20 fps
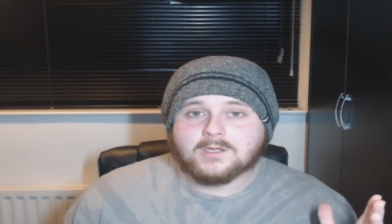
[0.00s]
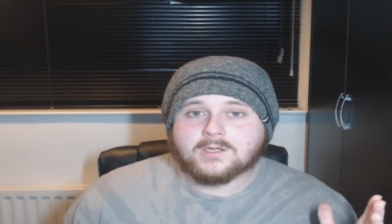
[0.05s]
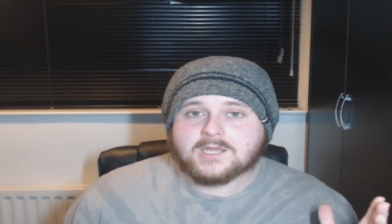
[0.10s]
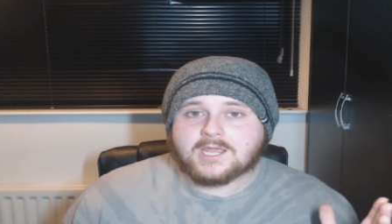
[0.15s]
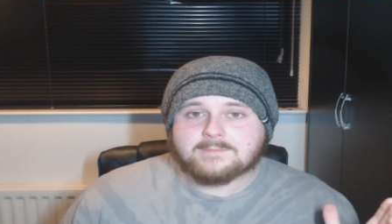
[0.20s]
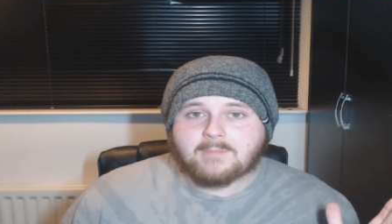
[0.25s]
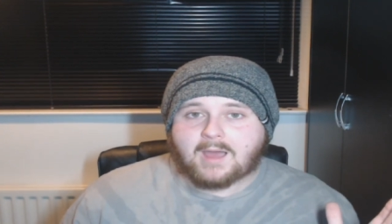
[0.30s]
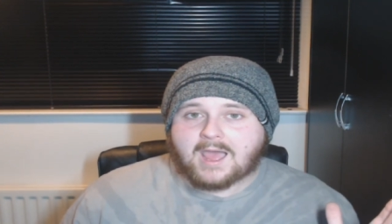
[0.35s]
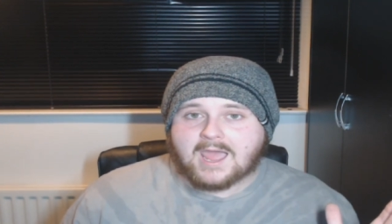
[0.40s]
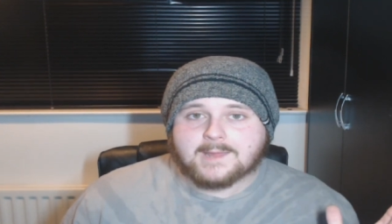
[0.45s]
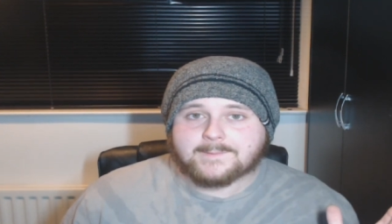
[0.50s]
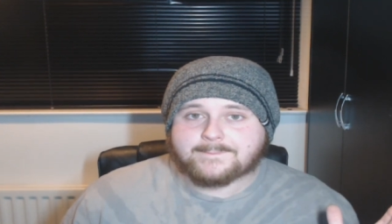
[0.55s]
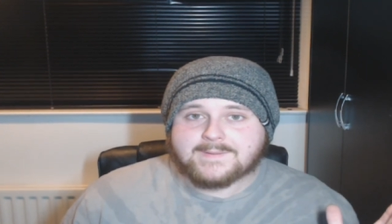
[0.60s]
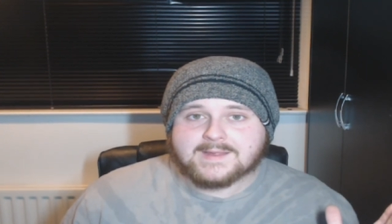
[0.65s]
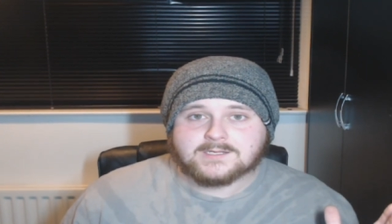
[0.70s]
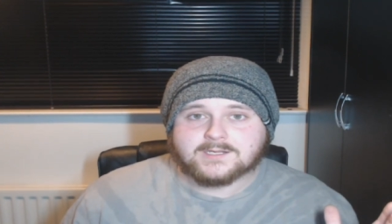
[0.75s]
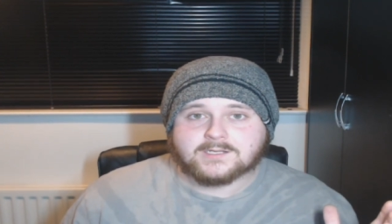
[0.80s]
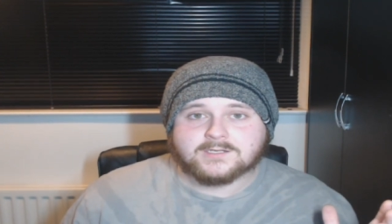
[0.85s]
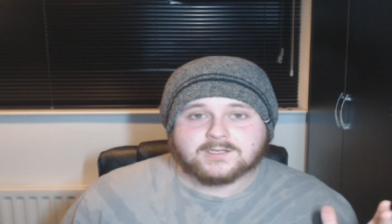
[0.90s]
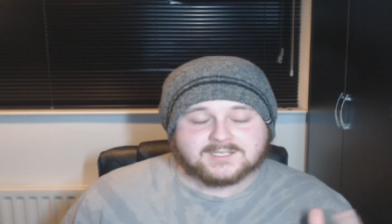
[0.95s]
in my
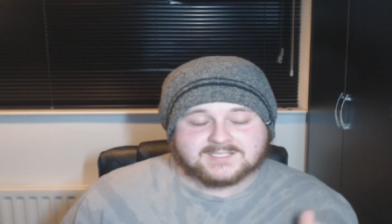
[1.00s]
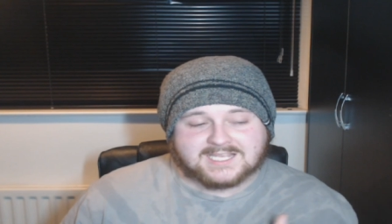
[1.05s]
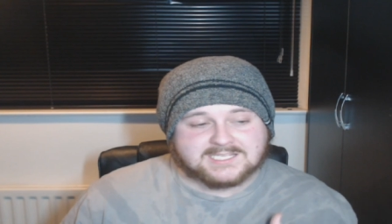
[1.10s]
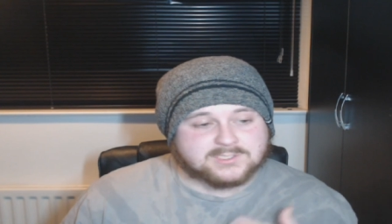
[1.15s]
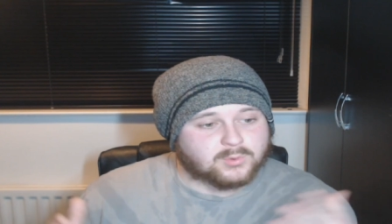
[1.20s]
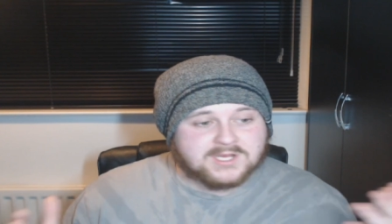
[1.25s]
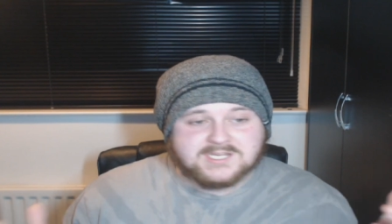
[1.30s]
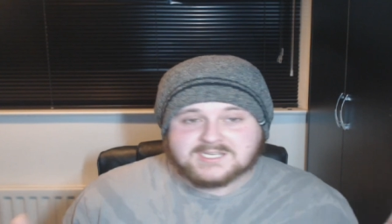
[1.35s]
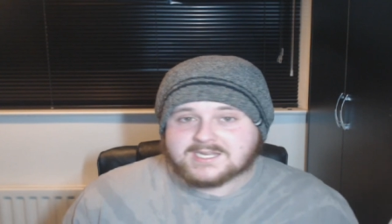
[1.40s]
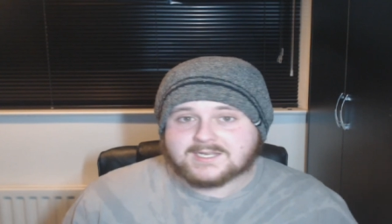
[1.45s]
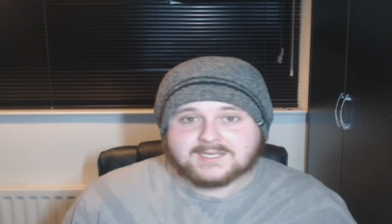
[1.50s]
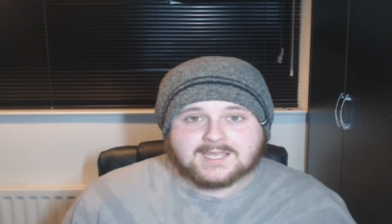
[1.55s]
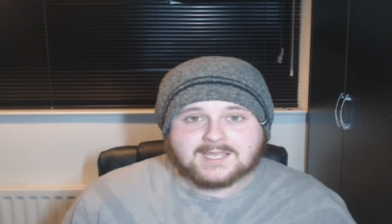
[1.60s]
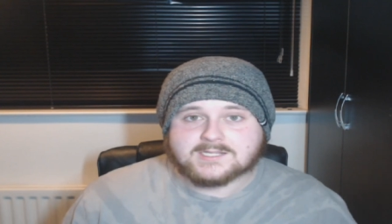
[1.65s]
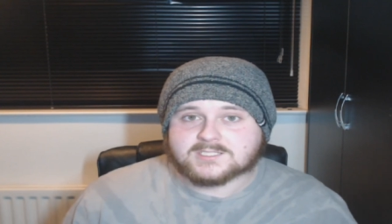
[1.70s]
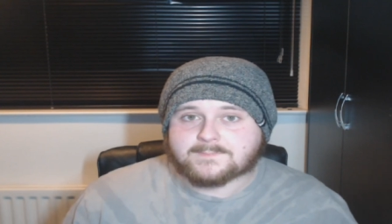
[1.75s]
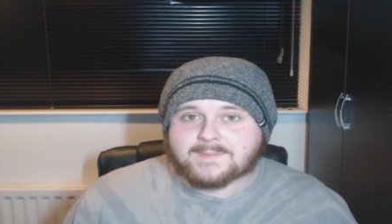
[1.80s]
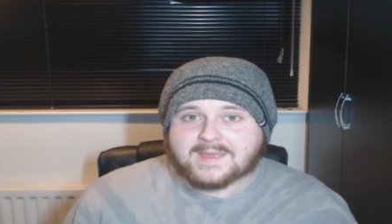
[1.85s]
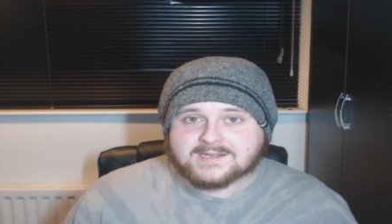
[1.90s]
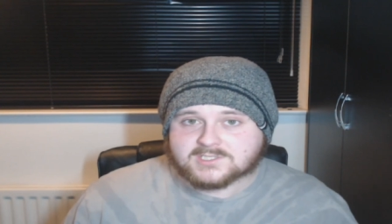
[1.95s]
opinion, because that's what he did
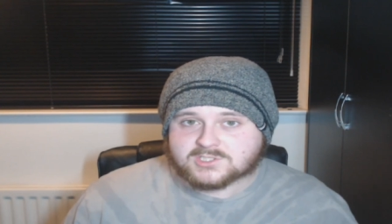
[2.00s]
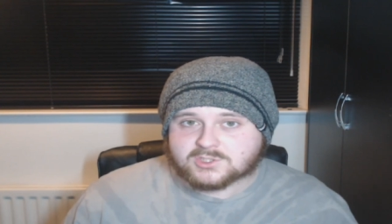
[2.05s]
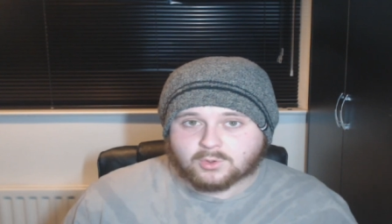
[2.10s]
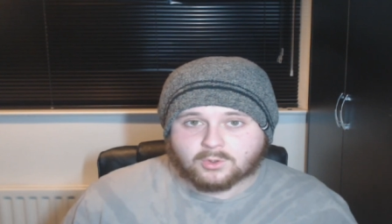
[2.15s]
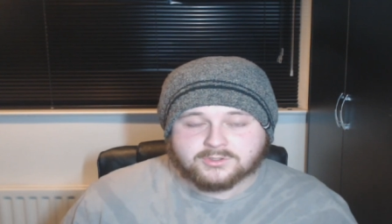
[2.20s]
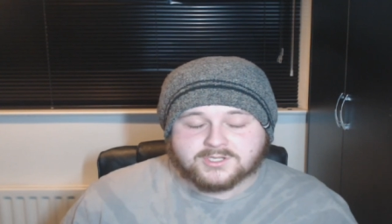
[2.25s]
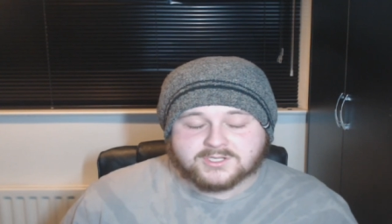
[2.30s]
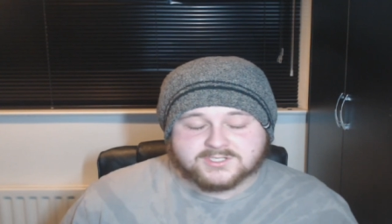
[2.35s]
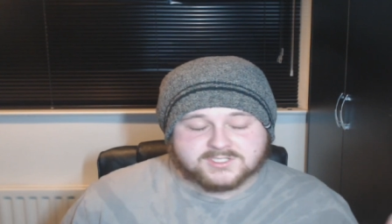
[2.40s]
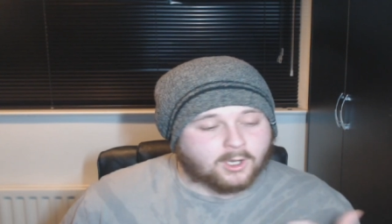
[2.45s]
against Ben Saunders.